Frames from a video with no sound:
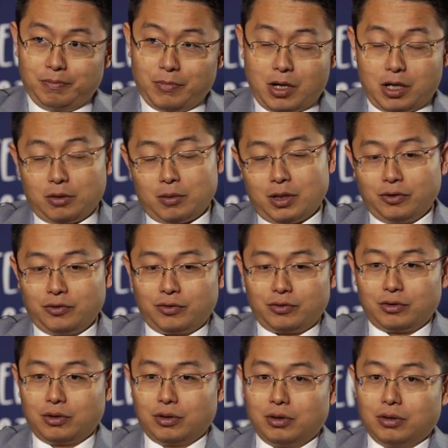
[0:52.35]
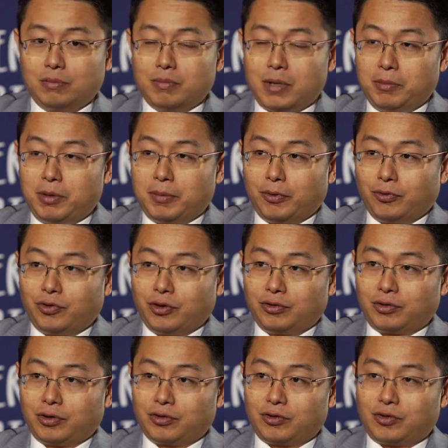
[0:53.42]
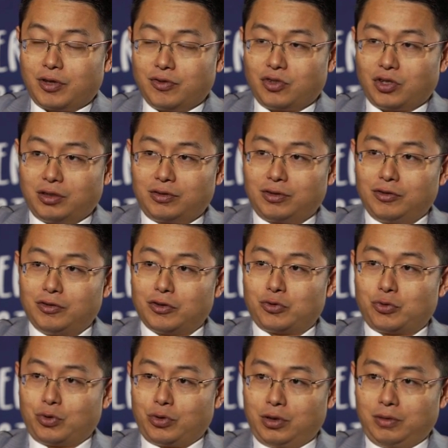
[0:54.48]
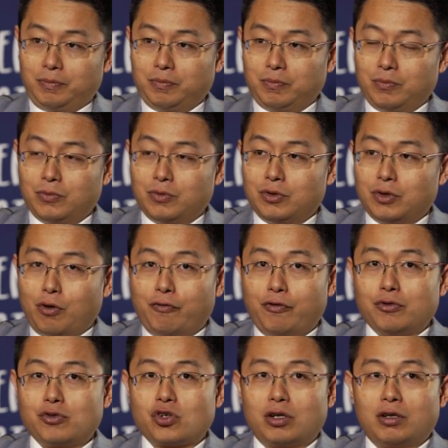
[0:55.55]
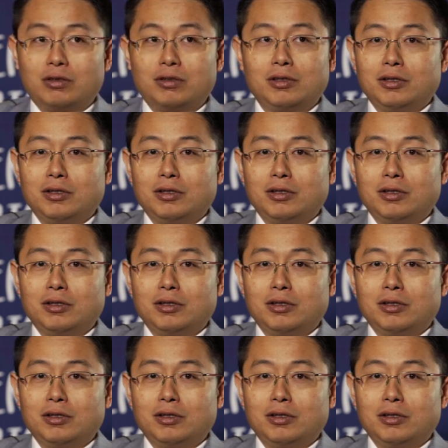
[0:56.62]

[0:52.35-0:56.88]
Otherwise, many people say it's the sunset industry, no future,